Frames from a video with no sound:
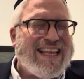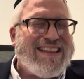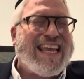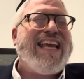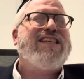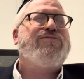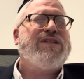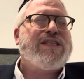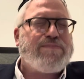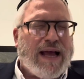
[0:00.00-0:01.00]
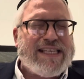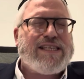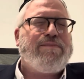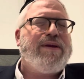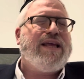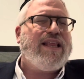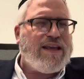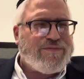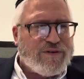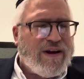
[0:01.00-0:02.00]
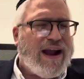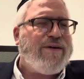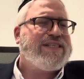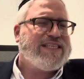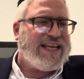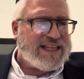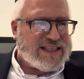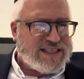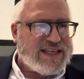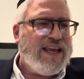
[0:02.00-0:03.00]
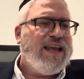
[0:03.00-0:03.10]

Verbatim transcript: takes responsibility for our sins.